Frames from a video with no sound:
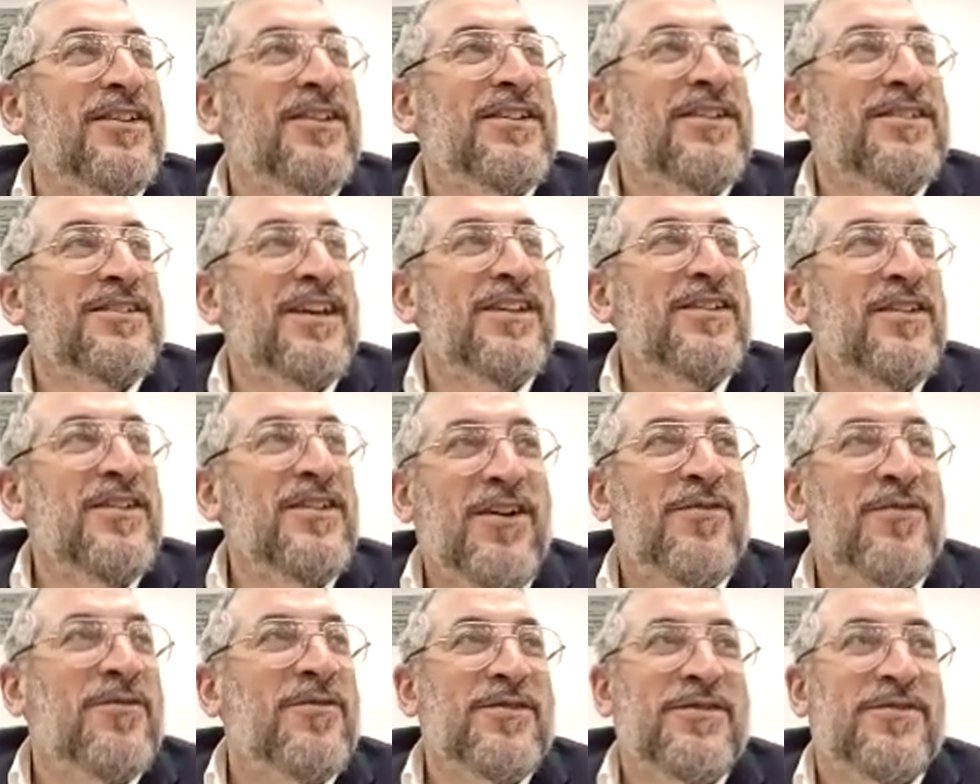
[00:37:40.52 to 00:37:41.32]
the
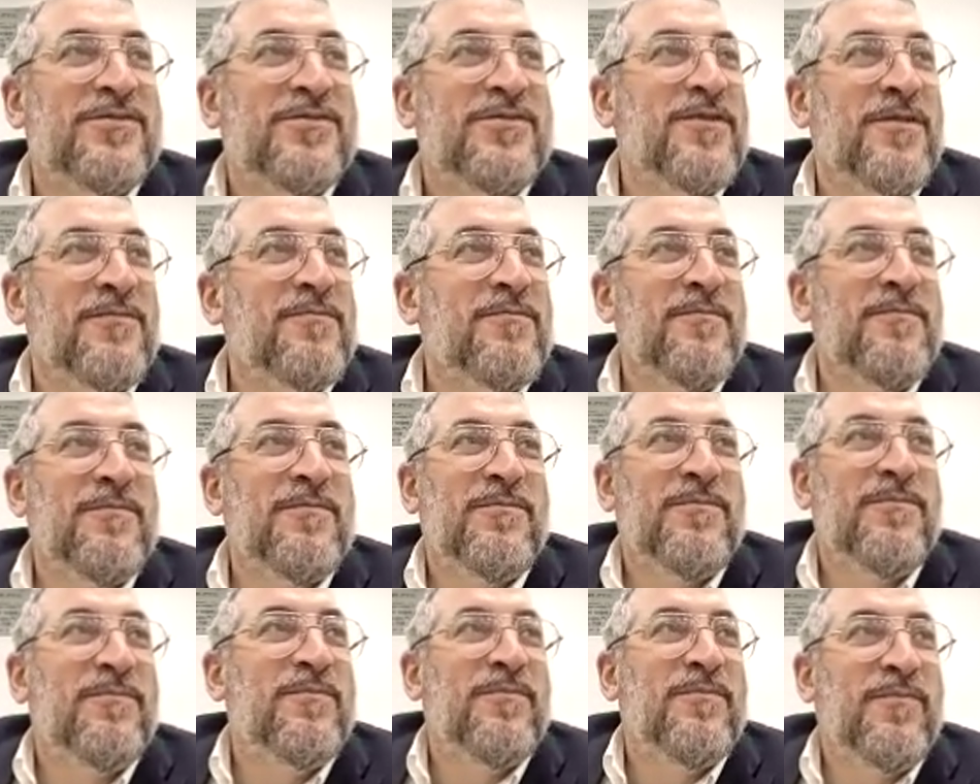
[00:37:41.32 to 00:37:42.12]
donkey said, no, it's
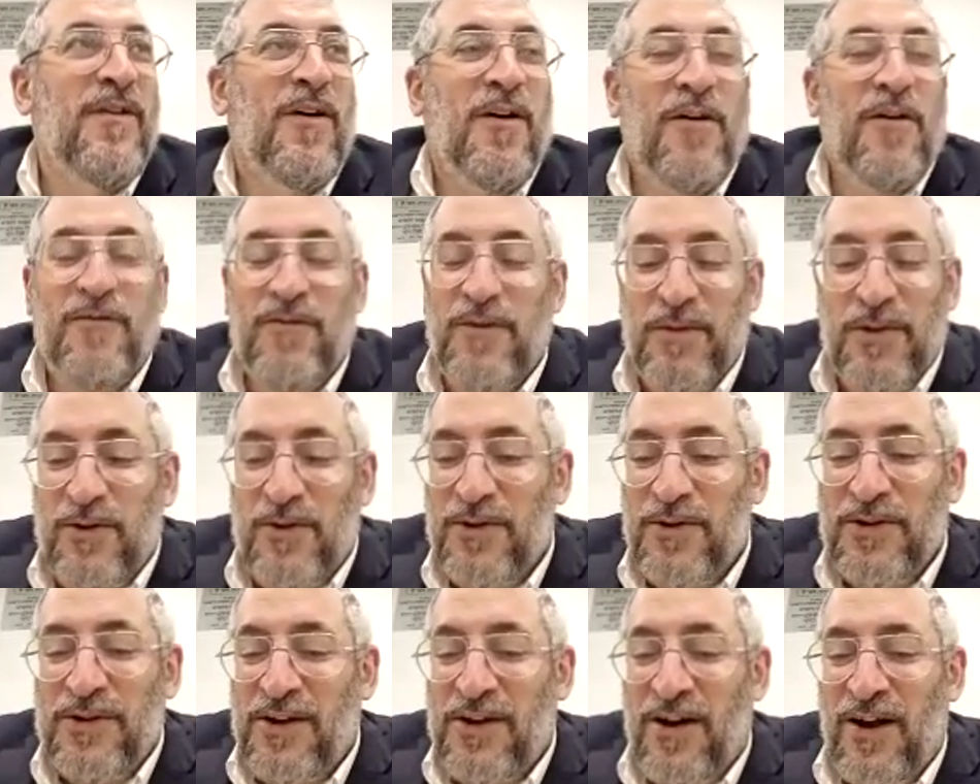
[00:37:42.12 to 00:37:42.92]
from
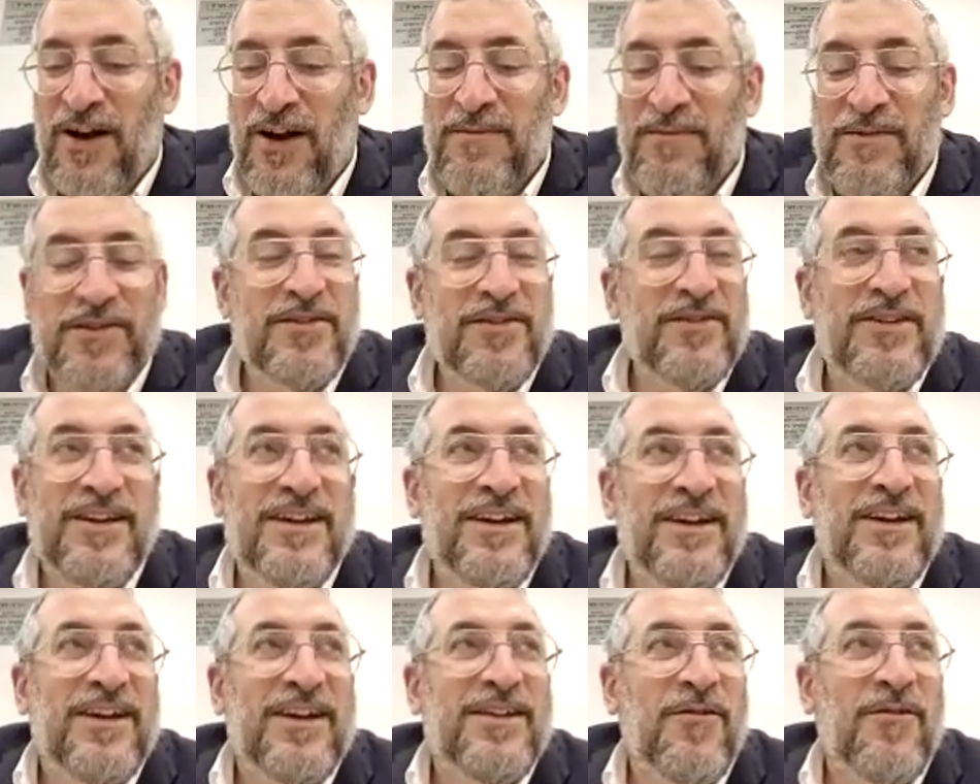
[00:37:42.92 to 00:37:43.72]
a long
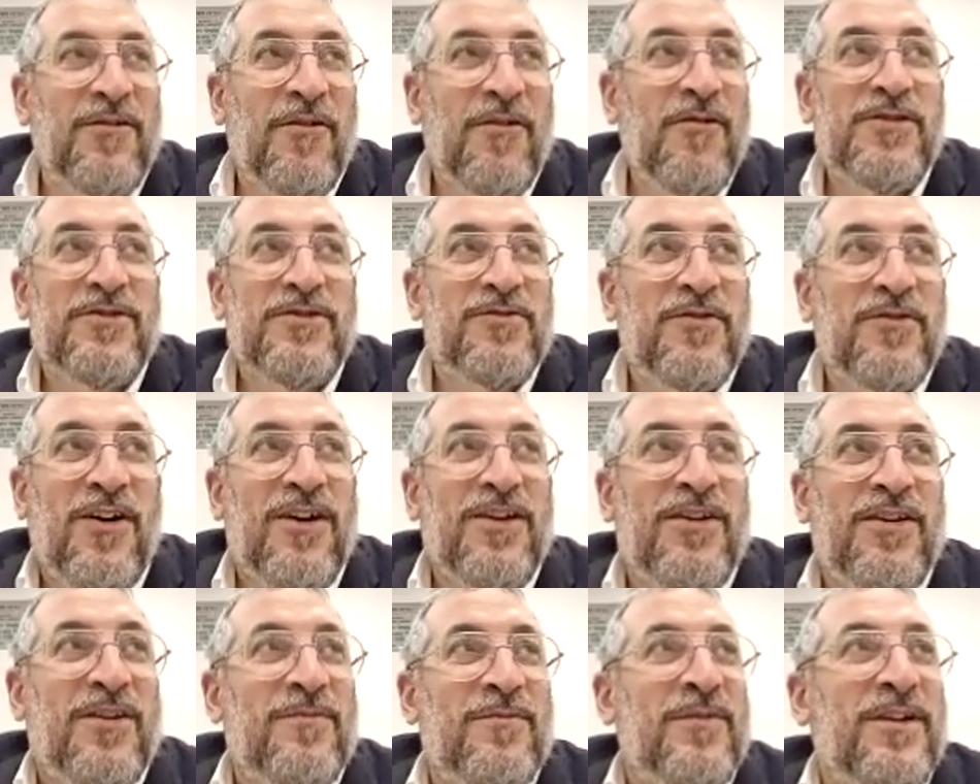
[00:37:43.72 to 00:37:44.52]
time till today, you
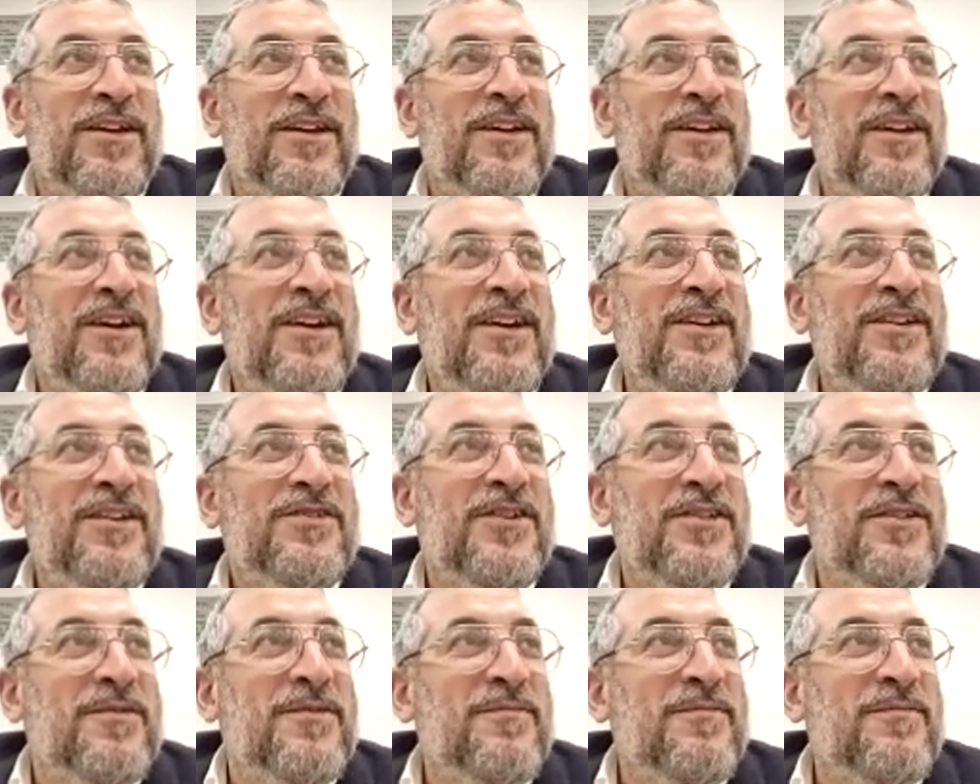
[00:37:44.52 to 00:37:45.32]
always ride on me.
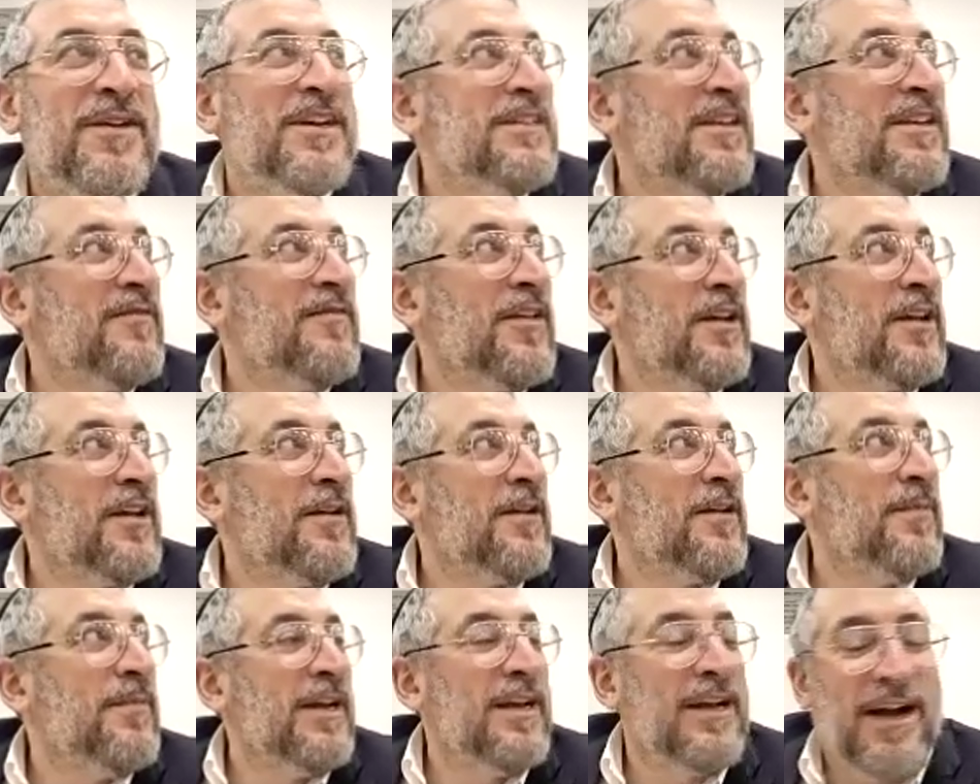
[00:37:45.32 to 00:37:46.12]
You're trying to make
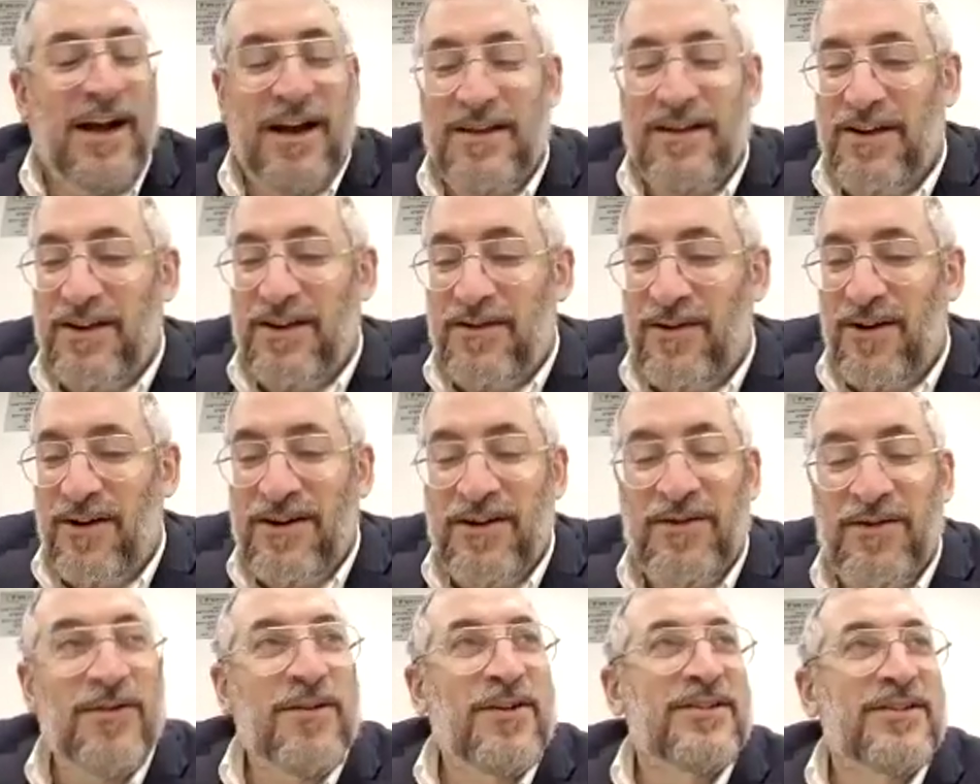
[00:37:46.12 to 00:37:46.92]
yourself like a big
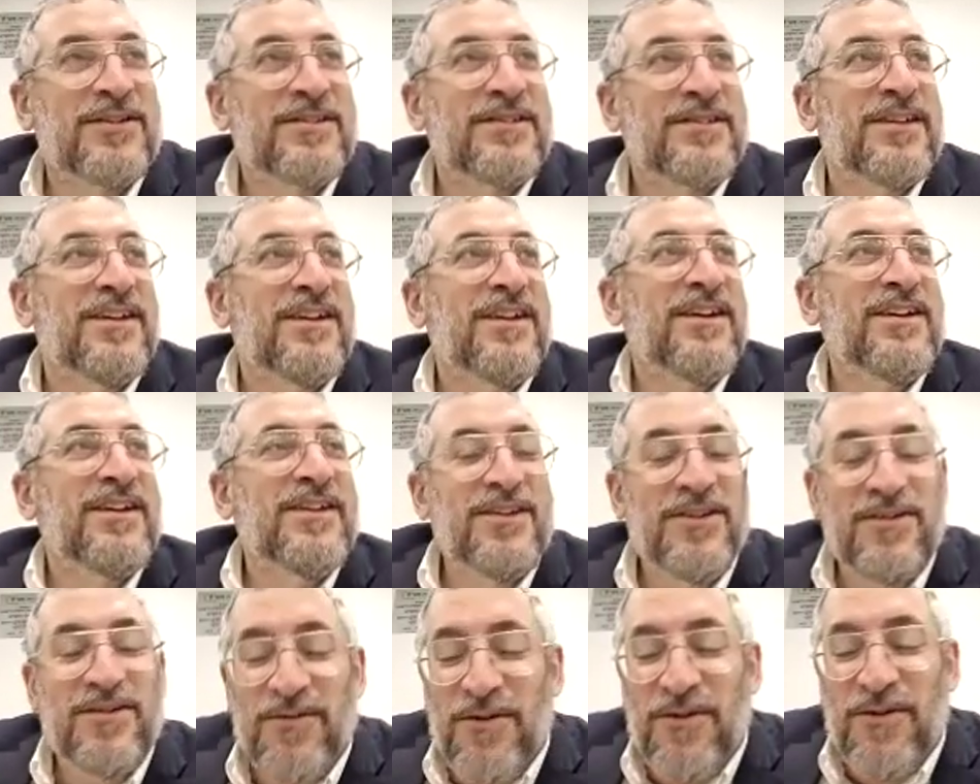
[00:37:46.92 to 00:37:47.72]
guy, that you're on a
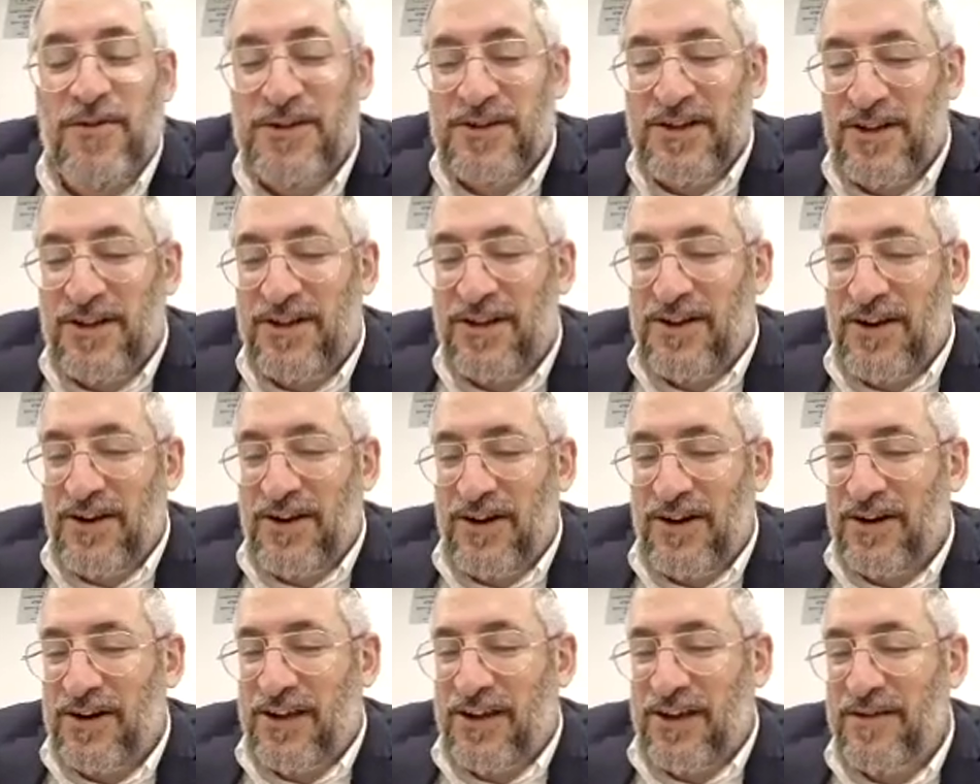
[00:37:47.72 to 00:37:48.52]
horse, you're
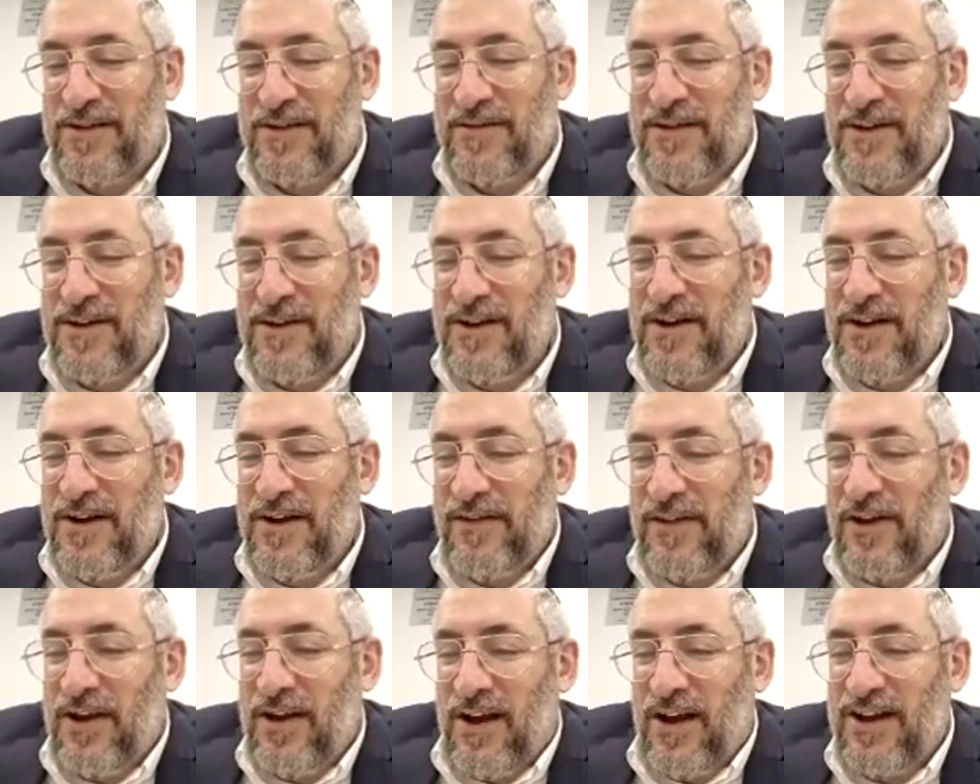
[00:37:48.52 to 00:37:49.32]
always on the donkey.
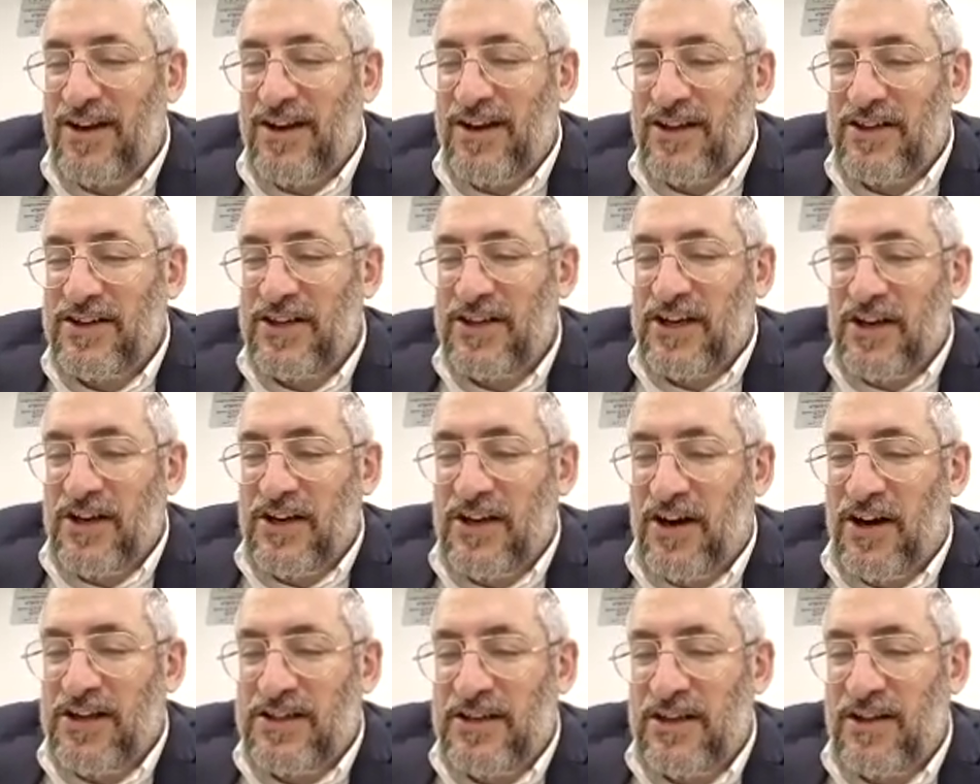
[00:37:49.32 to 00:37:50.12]
And